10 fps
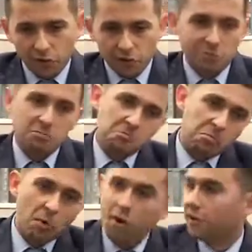say,
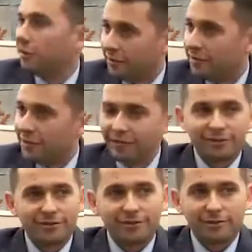mark,
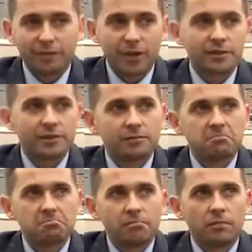because
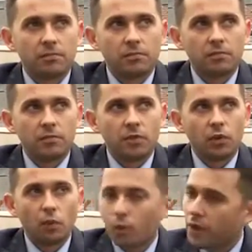
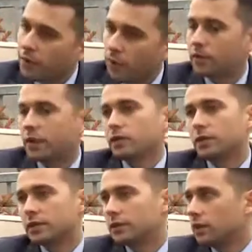we thought
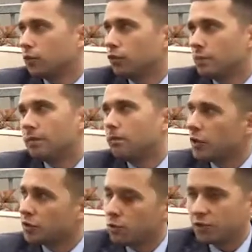it would be
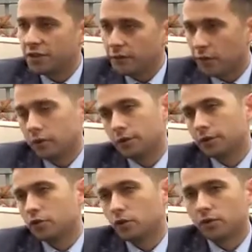much more difficult
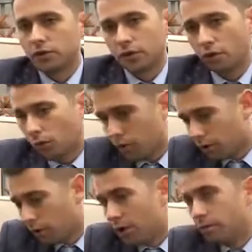in terms of the
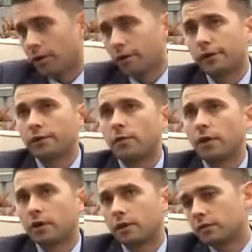overall
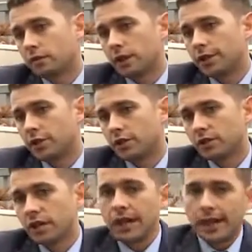macroeconomic
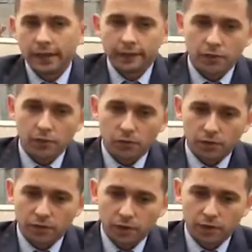conditions and in terms
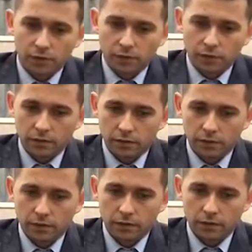of the
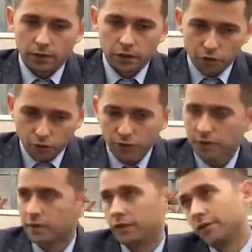
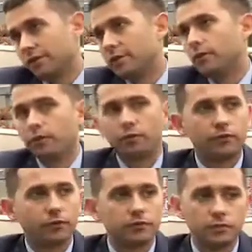reinsurance industry
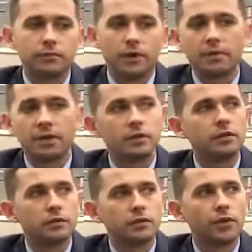of, no, I mean,
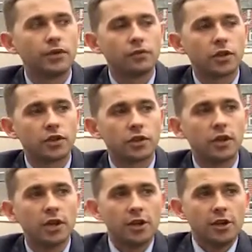within Russia.
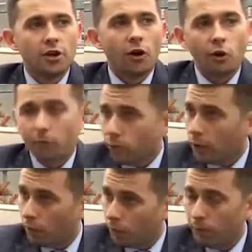
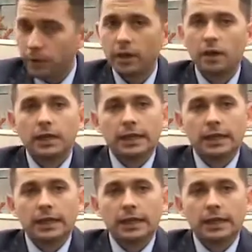Hopefully,